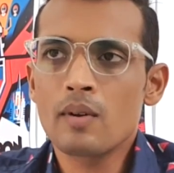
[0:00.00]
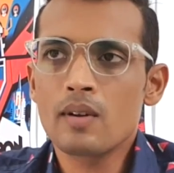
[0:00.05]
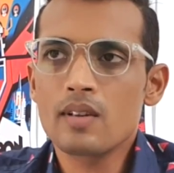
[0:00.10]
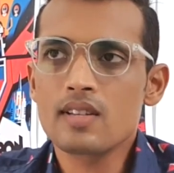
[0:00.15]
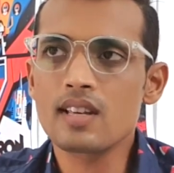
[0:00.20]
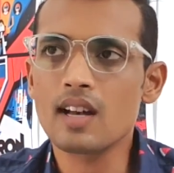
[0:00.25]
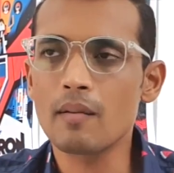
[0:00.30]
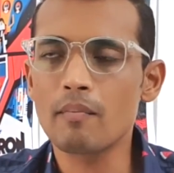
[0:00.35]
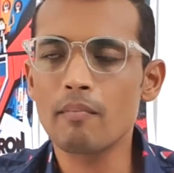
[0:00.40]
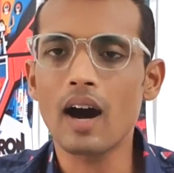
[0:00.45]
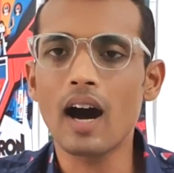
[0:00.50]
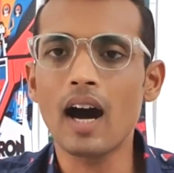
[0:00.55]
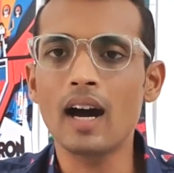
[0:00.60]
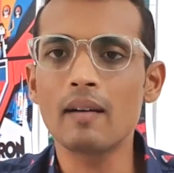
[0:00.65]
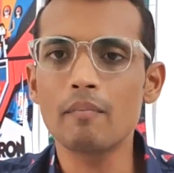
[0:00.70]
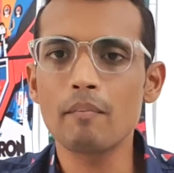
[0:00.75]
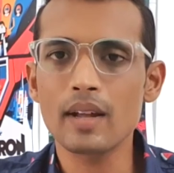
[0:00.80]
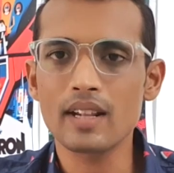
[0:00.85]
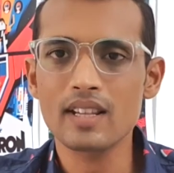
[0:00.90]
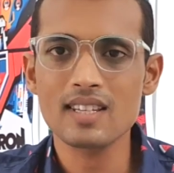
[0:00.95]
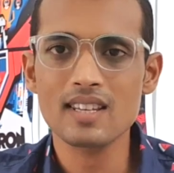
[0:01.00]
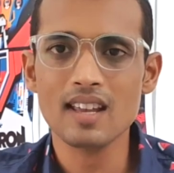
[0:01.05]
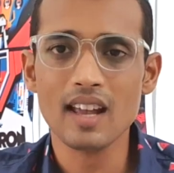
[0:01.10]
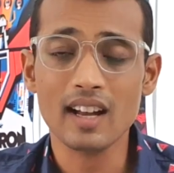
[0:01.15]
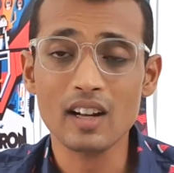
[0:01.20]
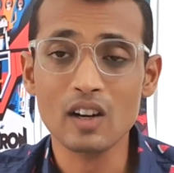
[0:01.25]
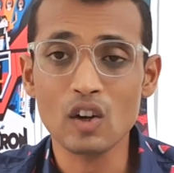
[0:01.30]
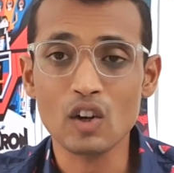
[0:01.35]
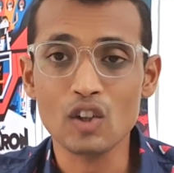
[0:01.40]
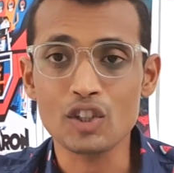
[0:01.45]
some unmet
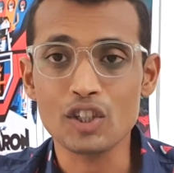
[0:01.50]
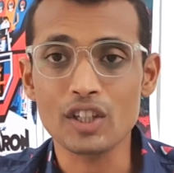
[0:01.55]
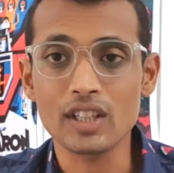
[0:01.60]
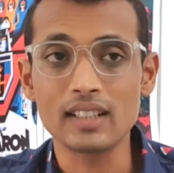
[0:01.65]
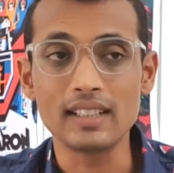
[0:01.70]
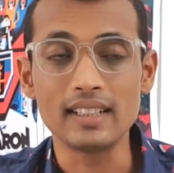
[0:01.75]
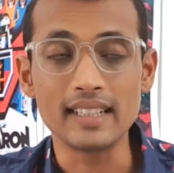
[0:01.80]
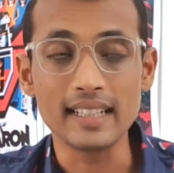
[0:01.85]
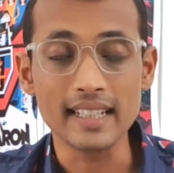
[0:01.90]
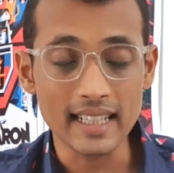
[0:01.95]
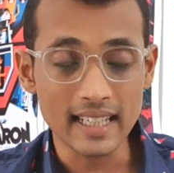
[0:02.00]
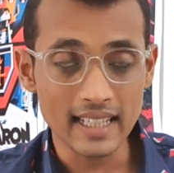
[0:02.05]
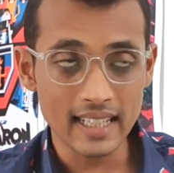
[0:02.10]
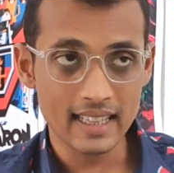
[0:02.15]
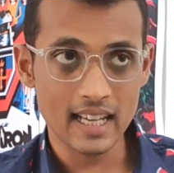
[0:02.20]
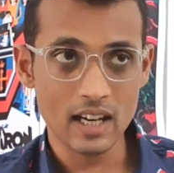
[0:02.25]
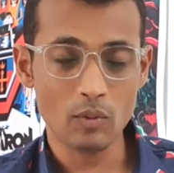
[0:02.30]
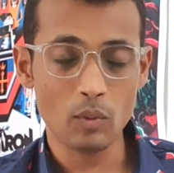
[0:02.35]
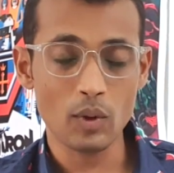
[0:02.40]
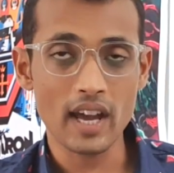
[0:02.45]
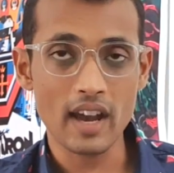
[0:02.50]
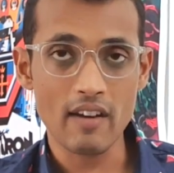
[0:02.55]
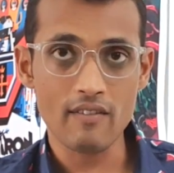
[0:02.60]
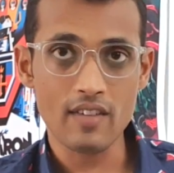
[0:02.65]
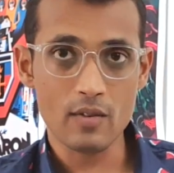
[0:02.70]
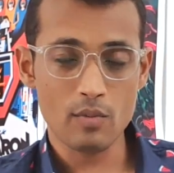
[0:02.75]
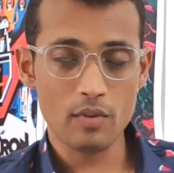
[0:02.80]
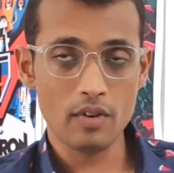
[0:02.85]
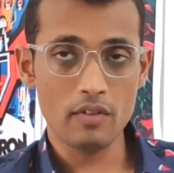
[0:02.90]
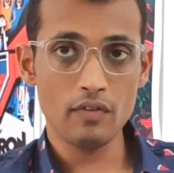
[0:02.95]
psychological need that we have,
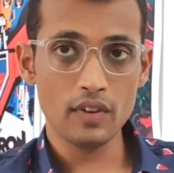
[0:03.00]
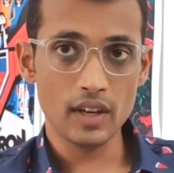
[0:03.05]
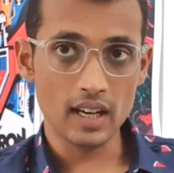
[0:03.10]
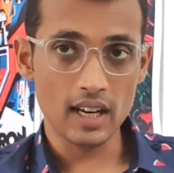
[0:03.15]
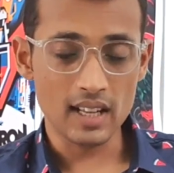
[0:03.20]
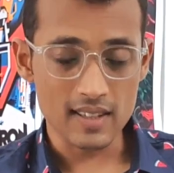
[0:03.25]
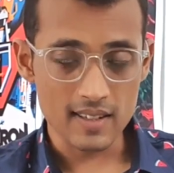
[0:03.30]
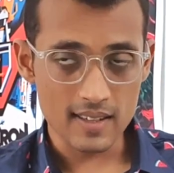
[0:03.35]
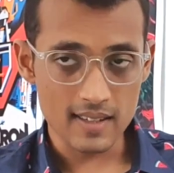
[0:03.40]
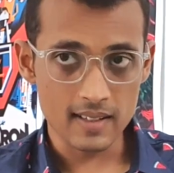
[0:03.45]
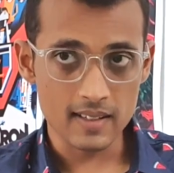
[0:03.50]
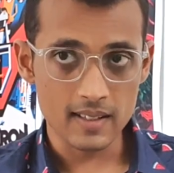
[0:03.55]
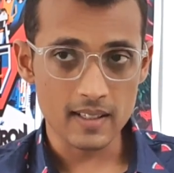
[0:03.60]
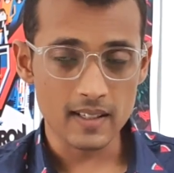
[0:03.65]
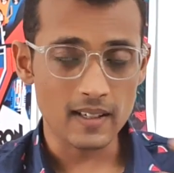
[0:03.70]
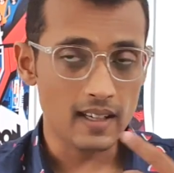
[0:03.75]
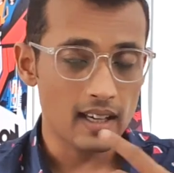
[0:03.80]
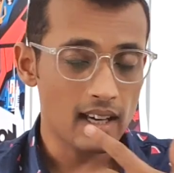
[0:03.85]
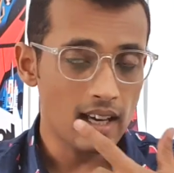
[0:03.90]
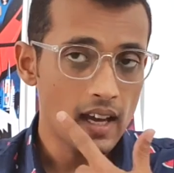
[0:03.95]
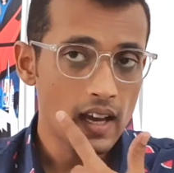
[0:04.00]
that we feel uncertain.